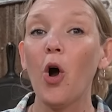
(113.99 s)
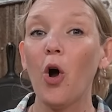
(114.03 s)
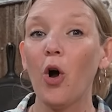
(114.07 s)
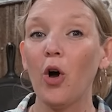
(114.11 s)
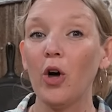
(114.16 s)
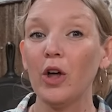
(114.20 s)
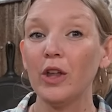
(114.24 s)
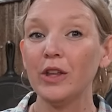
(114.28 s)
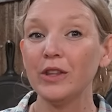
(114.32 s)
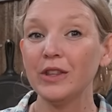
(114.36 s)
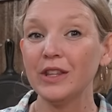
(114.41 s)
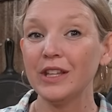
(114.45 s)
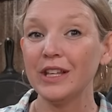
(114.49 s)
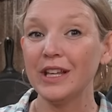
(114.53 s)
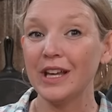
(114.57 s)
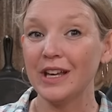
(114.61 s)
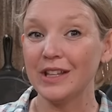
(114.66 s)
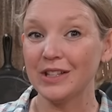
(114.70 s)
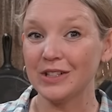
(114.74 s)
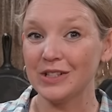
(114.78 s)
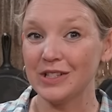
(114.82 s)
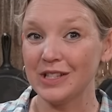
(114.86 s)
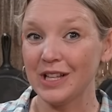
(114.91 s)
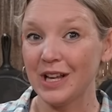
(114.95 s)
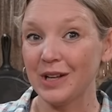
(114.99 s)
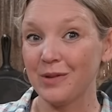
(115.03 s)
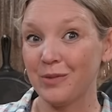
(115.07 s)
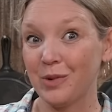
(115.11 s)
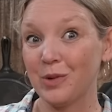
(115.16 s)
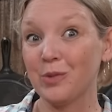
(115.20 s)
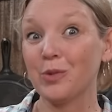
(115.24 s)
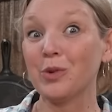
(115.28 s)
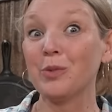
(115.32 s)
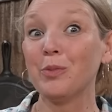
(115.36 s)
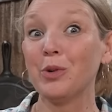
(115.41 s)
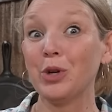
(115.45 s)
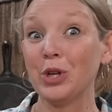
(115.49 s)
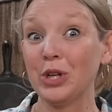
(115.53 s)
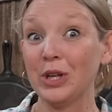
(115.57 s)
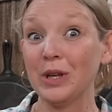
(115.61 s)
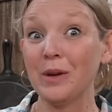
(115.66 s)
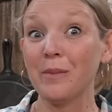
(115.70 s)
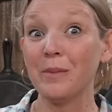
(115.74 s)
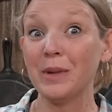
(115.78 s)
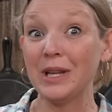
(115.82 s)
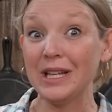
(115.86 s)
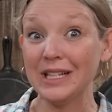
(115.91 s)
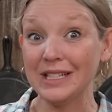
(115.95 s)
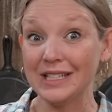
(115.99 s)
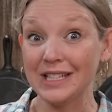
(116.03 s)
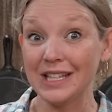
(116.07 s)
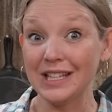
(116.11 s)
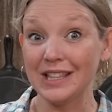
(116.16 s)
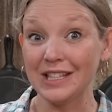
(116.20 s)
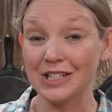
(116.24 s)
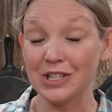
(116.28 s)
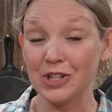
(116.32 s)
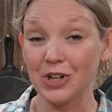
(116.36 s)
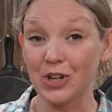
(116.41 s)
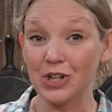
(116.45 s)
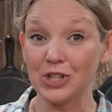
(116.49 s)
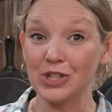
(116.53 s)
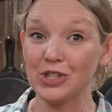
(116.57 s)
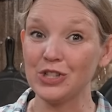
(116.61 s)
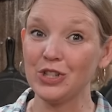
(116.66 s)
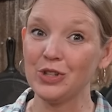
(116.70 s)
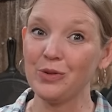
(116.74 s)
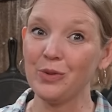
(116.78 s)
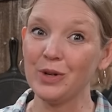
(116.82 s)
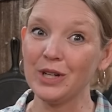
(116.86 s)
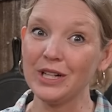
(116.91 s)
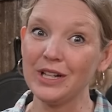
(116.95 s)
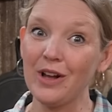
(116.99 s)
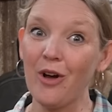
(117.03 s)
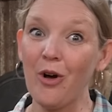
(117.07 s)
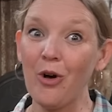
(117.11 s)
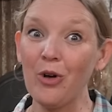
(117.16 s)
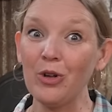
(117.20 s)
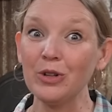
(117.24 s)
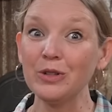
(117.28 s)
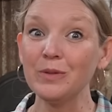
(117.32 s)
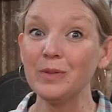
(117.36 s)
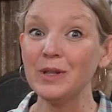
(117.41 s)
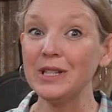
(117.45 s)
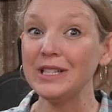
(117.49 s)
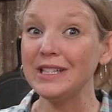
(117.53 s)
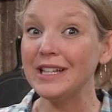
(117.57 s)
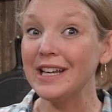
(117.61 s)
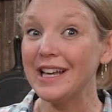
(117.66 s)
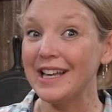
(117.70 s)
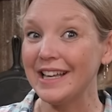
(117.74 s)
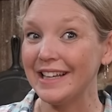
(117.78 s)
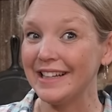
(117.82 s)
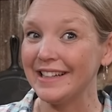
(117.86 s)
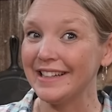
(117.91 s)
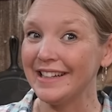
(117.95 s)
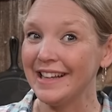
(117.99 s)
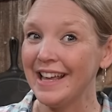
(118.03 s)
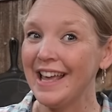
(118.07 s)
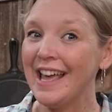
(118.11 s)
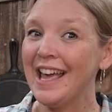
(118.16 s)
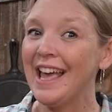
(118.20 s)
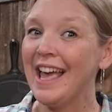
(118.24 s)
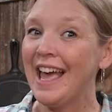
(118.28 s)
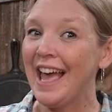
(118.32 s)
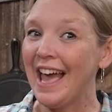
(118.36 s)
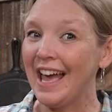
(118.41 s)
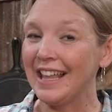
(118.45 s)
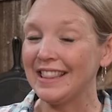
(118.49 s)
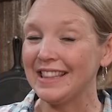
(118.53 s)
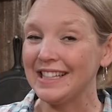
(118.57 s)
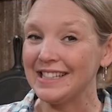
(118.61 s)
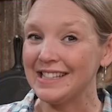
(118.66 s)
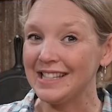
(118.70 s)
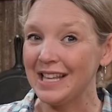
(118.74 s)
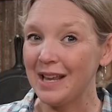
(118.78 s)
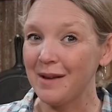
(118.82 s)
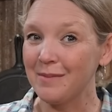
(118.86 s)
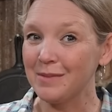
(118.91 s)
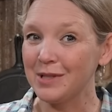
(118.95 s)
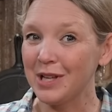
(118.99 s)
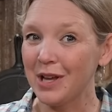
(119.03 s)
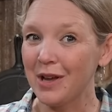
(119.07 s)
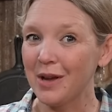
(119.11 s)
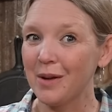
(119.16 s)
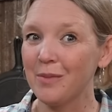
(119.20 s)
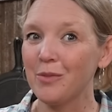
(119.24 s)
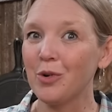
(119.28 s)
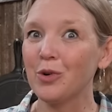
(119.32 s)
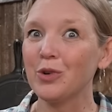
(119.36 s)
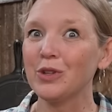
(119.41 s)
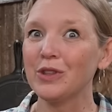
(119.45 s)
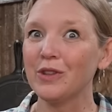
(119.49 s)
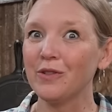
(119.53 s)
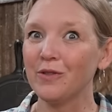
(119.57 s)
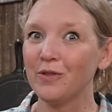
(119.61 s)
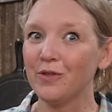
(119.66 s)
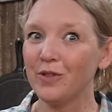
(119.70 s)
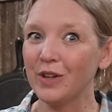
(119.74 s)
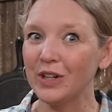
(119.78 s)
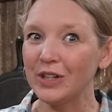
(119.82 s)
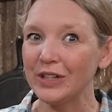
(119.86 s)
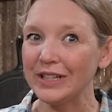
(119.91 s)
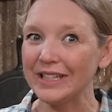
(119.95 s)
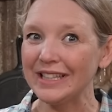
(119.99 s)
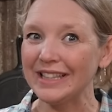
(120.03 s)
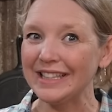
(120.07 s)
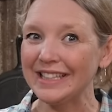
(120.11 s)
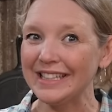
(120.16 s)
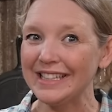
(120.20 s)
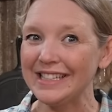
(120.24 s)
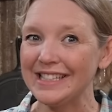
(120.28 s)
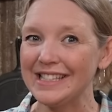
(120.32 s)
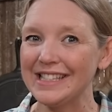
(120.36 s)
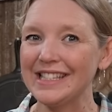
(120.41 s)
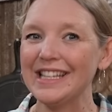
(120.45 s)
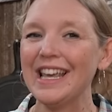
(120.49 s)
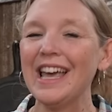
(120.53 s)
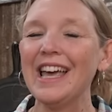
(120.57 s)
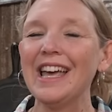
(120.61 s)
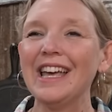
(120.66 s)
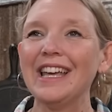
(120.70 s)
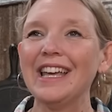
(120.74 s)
on the other side when we're putting them into the jars. So you want it all to be done at the same time, or at the very least,